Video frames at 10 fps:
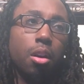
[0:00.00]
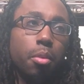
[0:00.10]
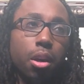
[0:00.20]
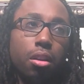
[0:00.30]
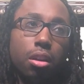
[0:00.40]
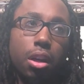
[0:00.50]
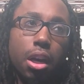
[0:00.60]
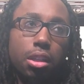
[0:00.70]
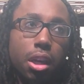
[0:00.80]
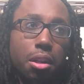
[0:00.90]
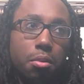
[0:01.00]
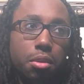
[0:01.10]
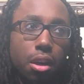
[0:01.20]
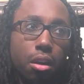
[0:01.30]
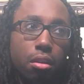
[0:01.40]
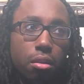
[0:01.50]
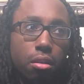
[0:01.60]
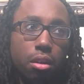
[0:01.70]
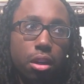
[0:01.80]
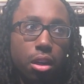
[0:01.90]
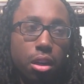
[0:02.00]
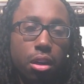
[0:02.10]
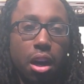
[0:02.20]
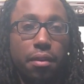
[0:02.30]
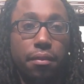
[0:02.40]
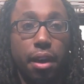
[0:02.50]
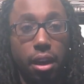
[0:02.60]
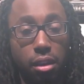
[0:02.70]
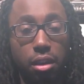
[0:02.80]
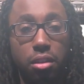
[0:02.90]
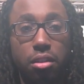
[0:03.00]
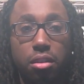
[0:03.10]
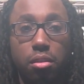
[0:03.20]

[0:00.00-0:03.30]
apparently the last time they were together, it got violent.